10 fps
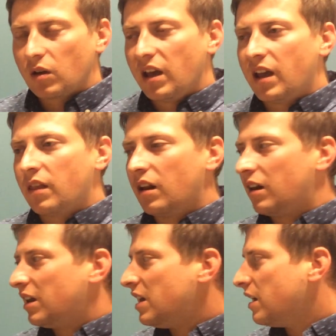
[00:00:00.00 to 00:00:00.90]
And then
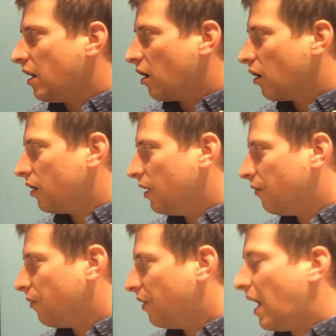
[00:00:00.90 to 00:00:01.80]
an E error, if
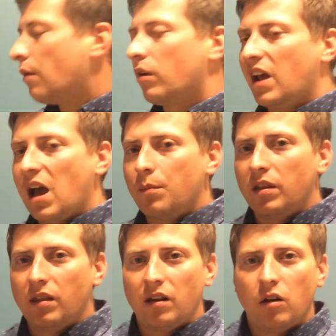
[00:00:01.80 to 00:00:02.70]
that were to
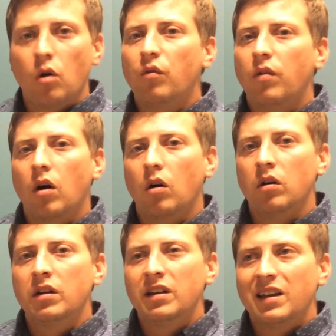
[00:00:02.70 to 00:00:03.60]
happen, then no
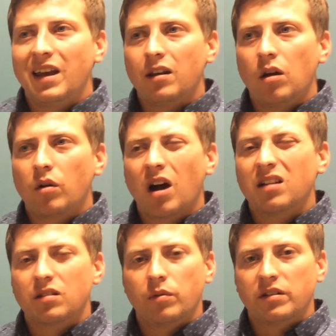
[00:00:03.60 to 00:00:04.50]
fall and no
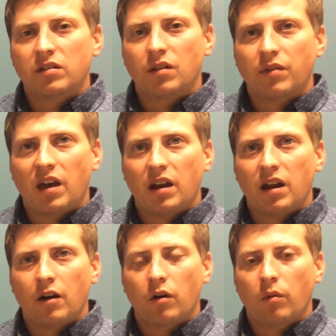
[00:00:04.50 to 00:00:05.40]
consequences of that
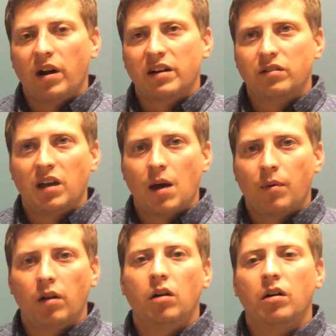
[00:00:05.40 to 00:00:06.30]
error would actually
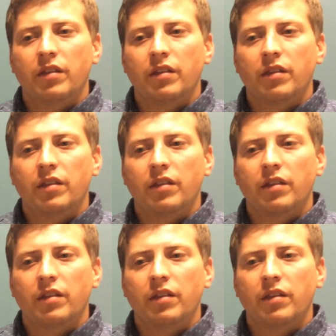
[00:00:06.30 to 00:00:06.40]
happen at all.